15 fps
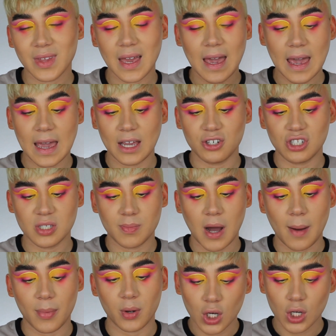hey, she's
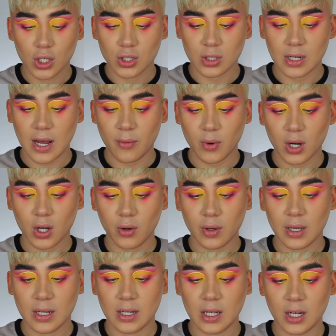popping. So now we're going to go
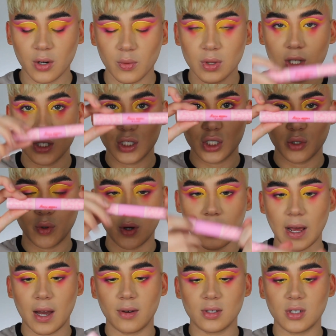in here with the duo
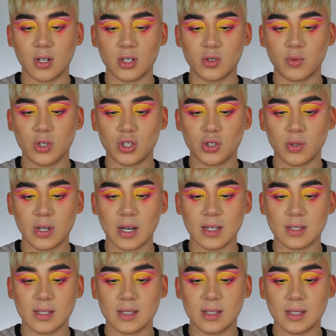now. So I just want to show you
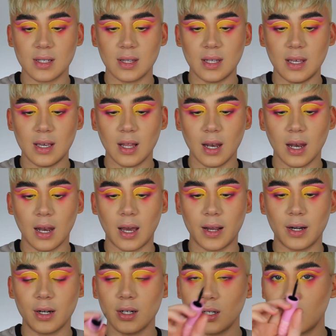guys, this is the
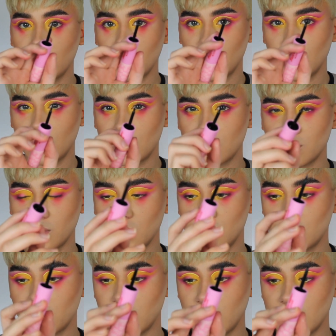liner. Just want to
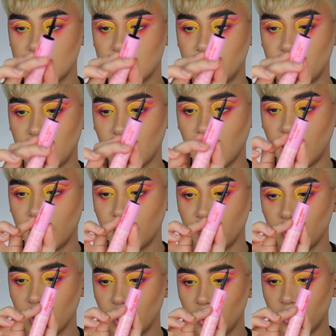show you guys the liner
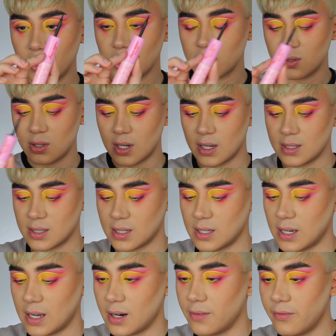really quick so you guys can get a